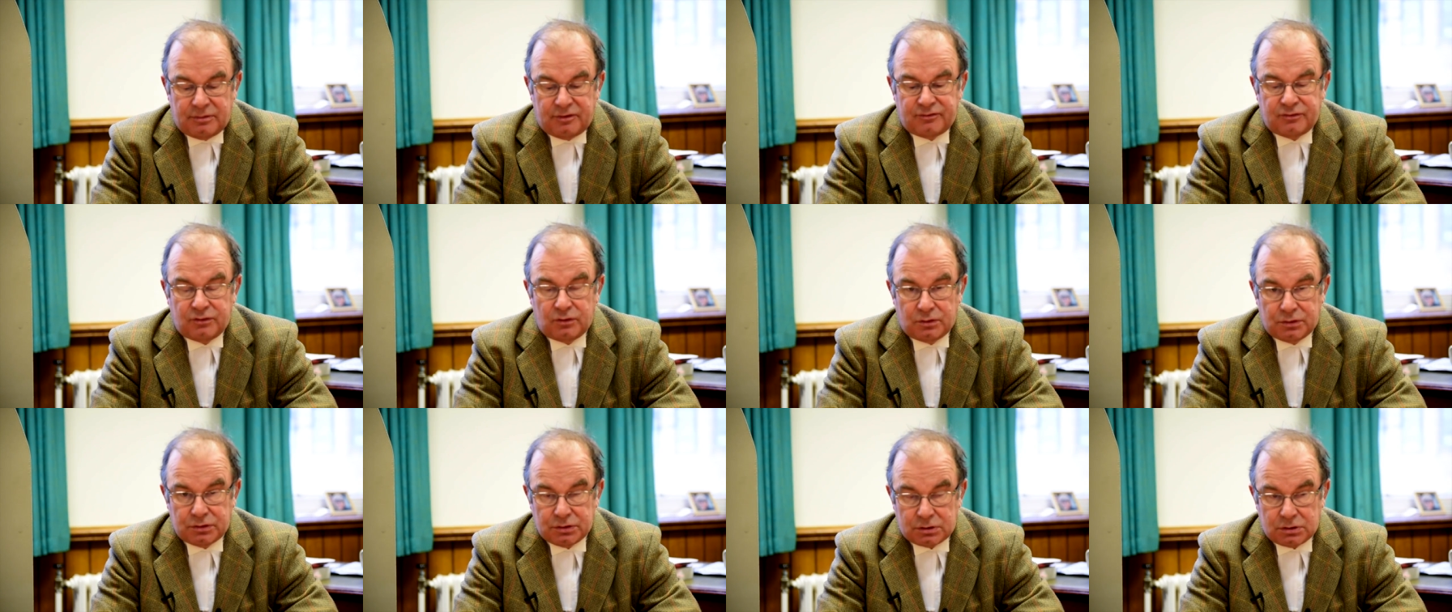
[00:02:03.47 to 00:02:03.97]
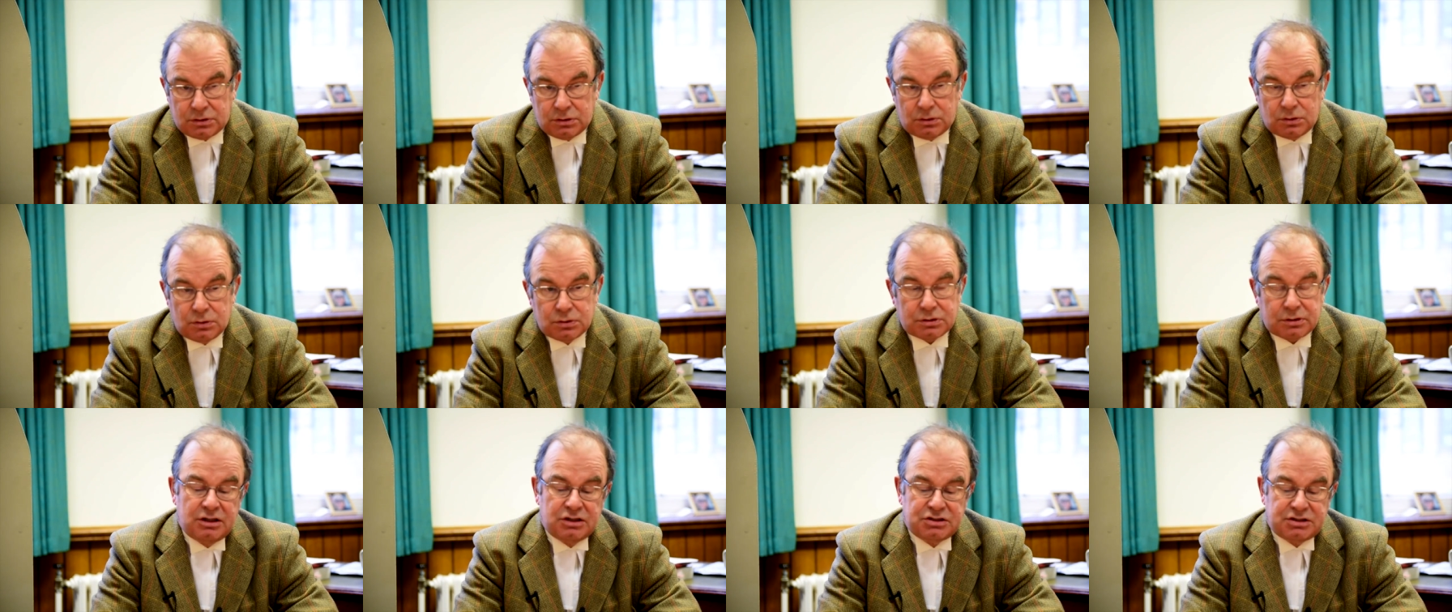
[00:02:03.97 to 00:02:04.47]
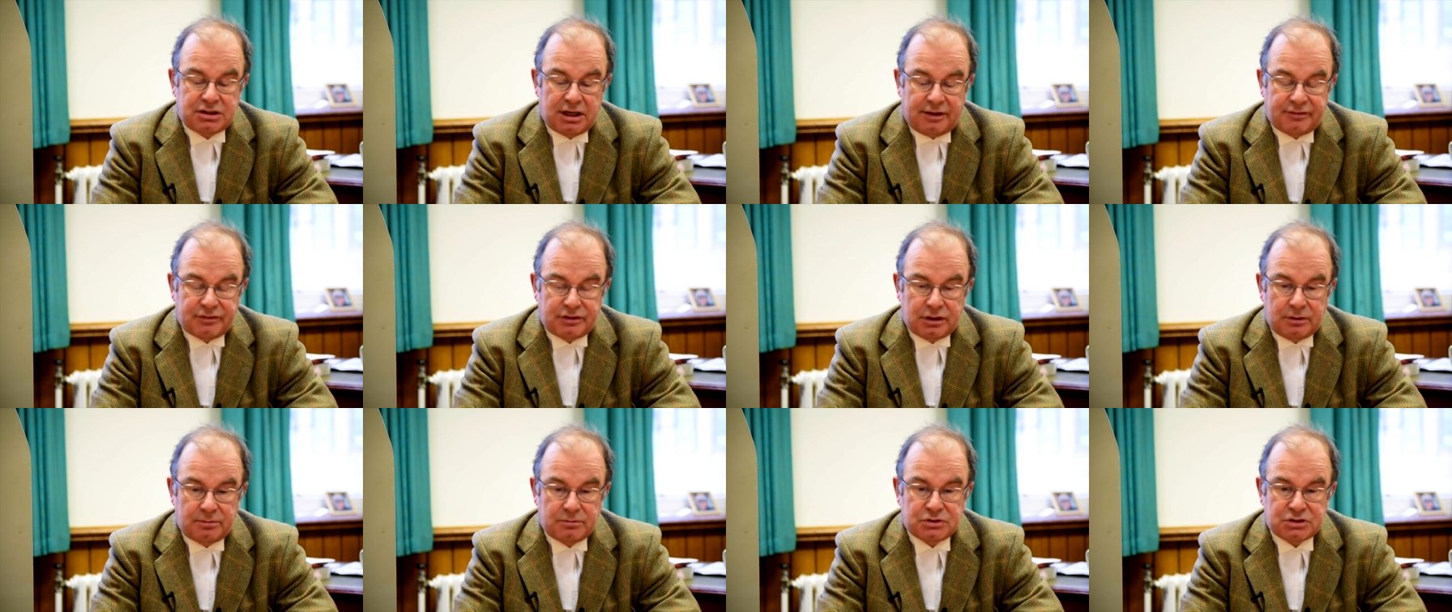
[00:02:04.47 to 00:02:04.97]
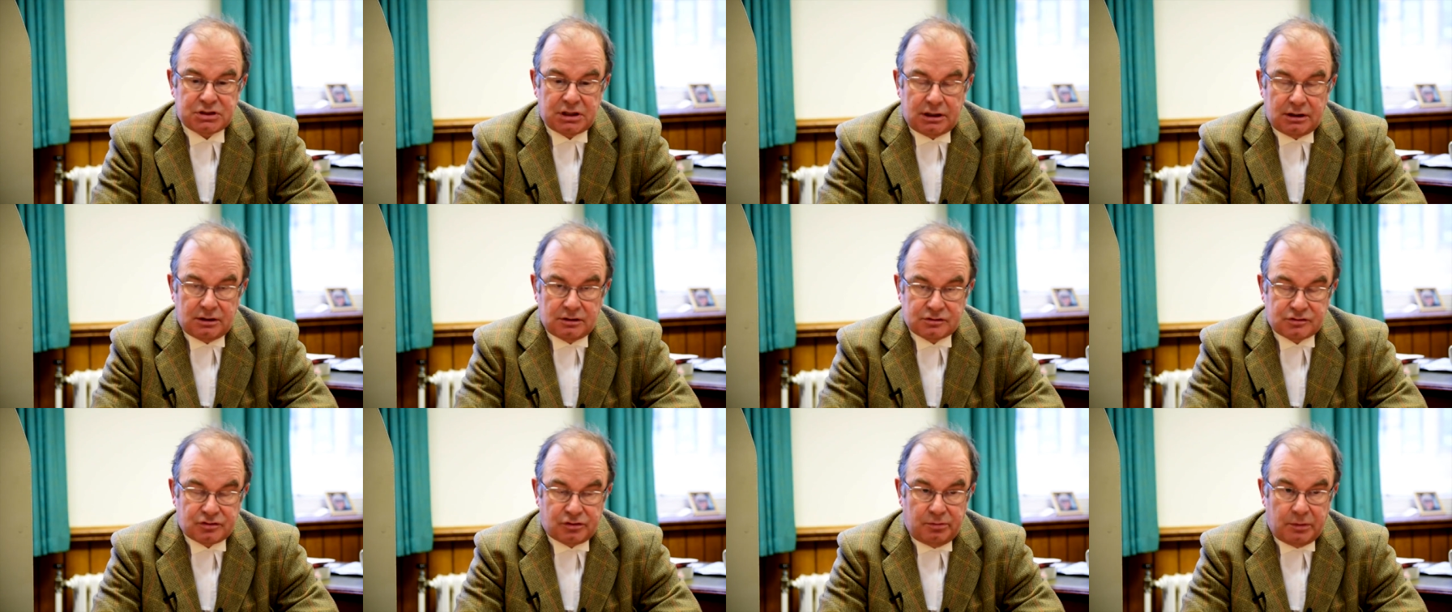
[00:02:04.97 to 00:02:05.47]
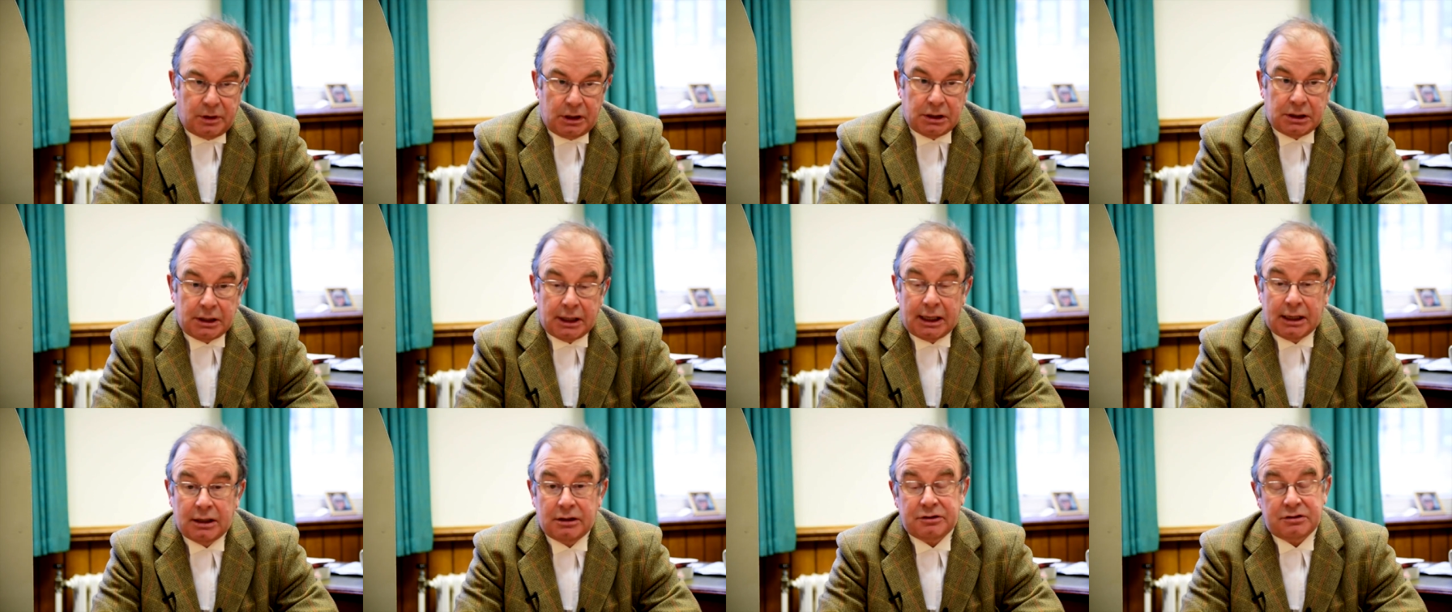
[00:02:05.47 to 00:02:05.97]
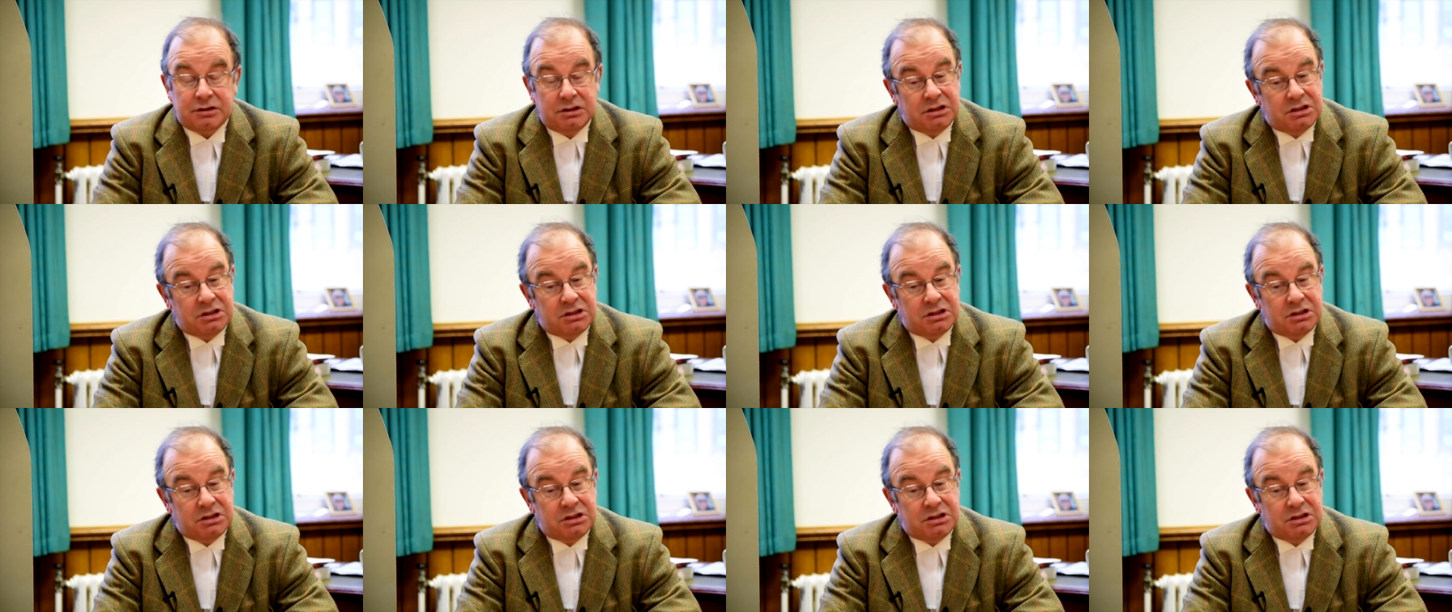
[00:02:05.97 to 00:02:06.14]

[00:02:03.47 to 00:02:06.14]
before the court suffer themselves from ill health.